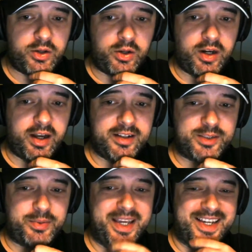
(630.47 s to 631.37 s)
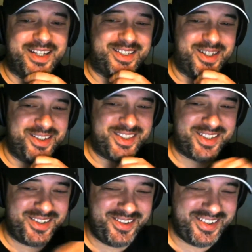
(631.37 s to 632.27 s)
Good luck this week as
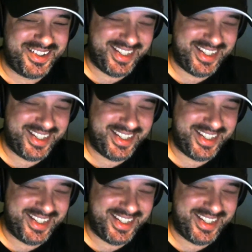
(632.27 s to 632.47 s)
usual.